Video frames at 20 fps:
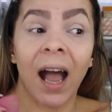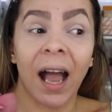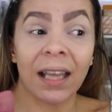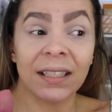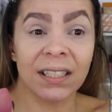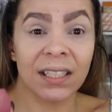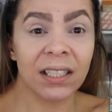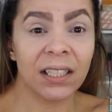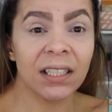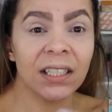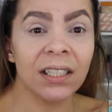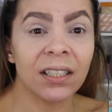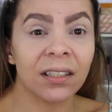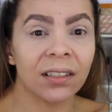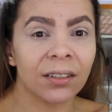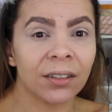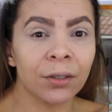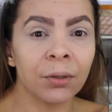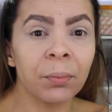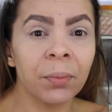I did eat
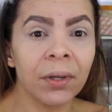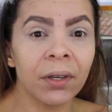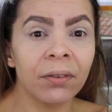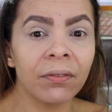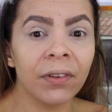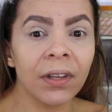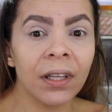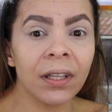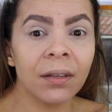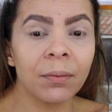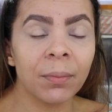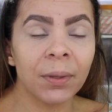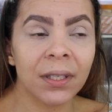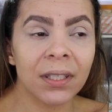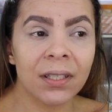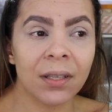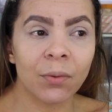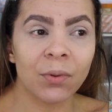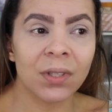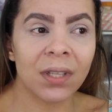a little bit of it
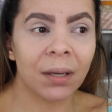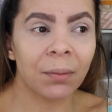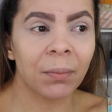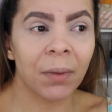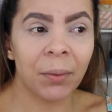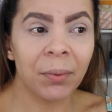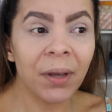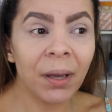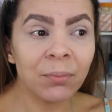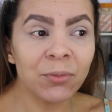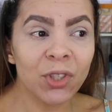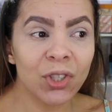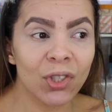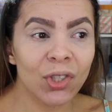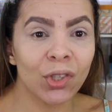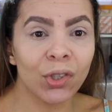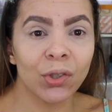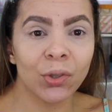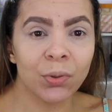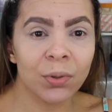because I was like, maybe I'm
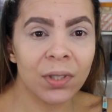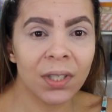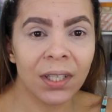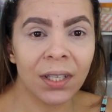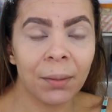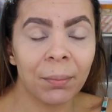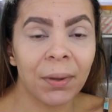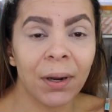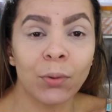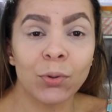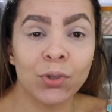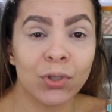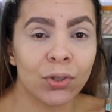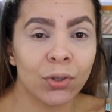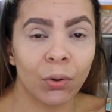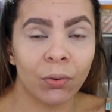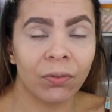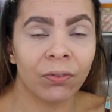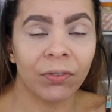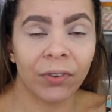just losing it, but I was
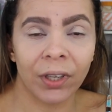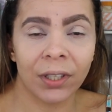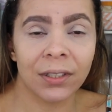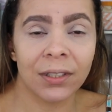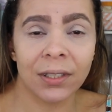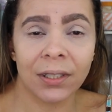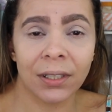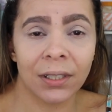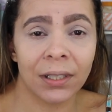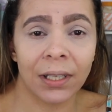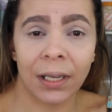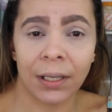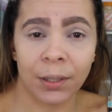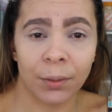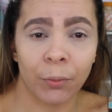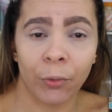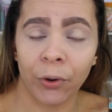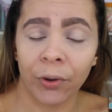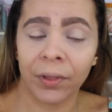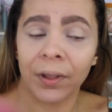so afraid to eat
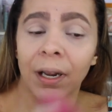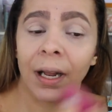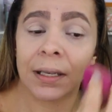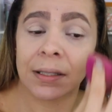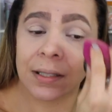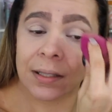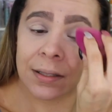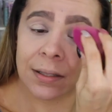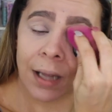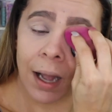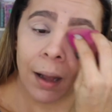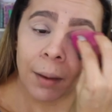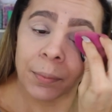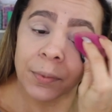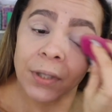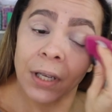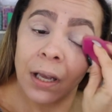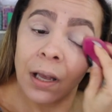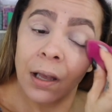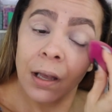anymore that I
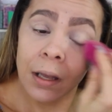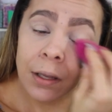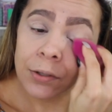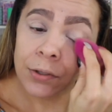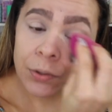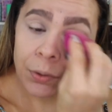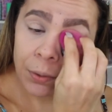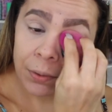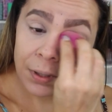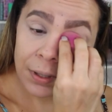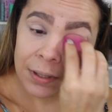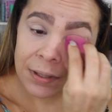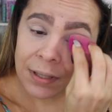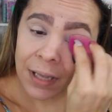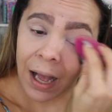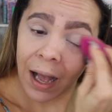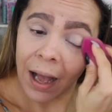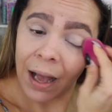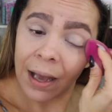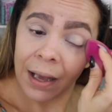stopped. So
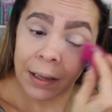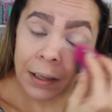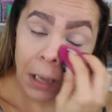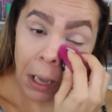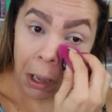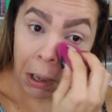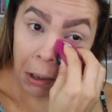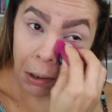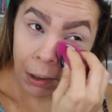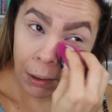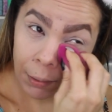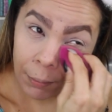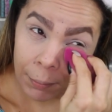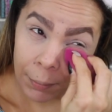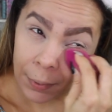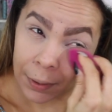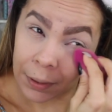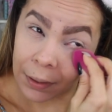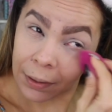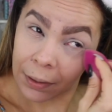this eye
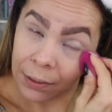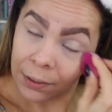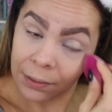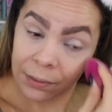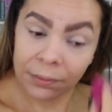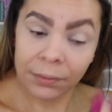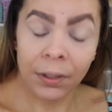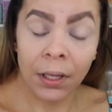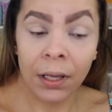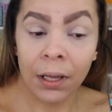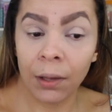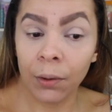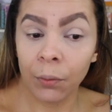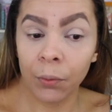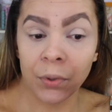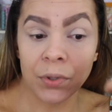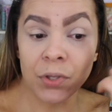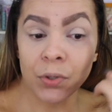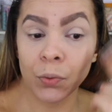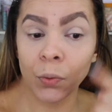
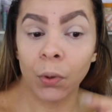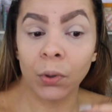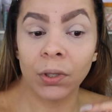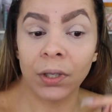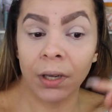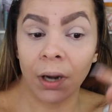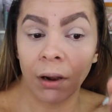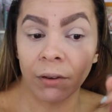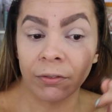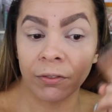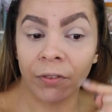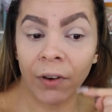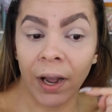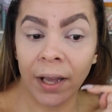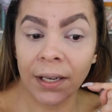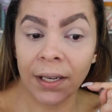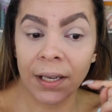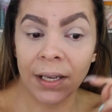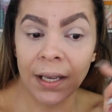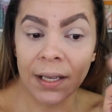was swollen on
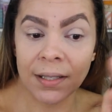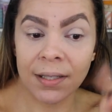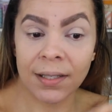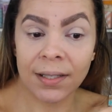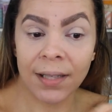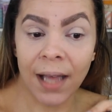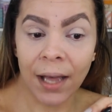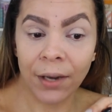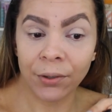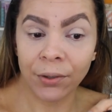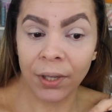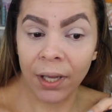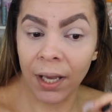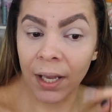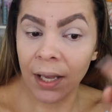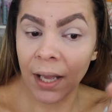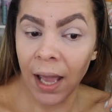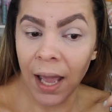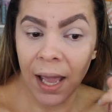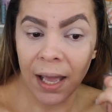Friday and
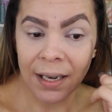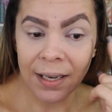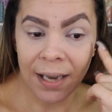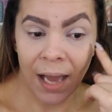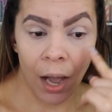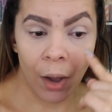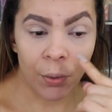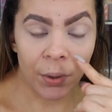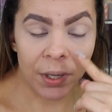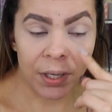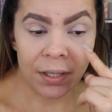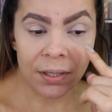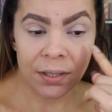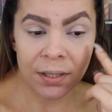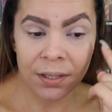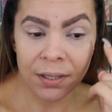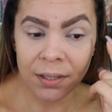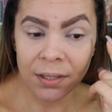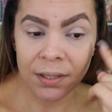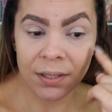Saturday, and now it
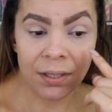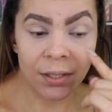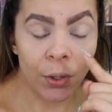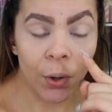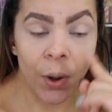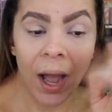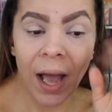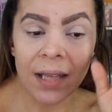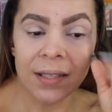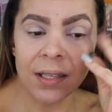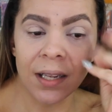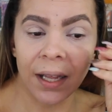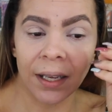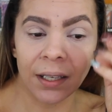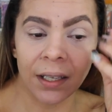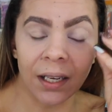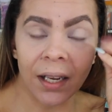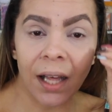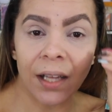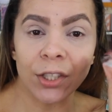still has
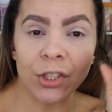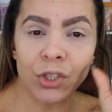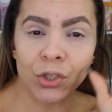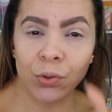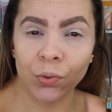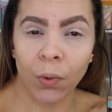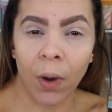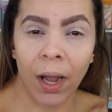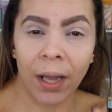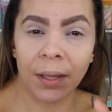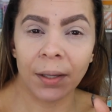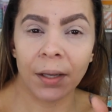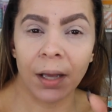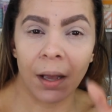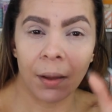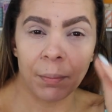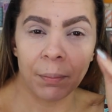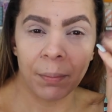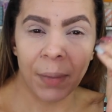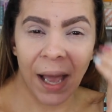like a lot of dry
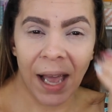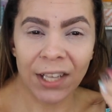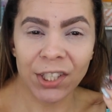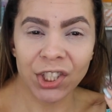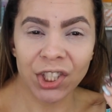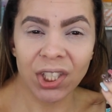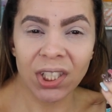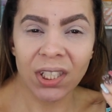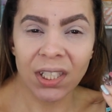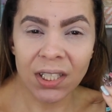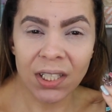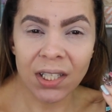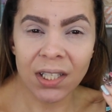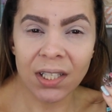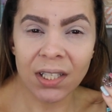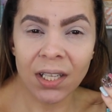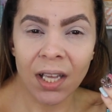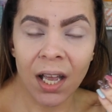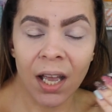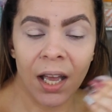
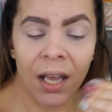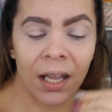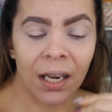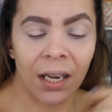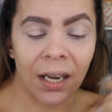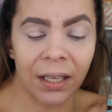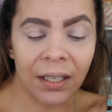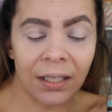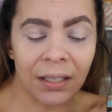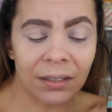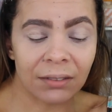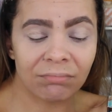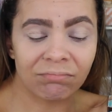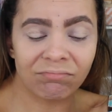patchiness, like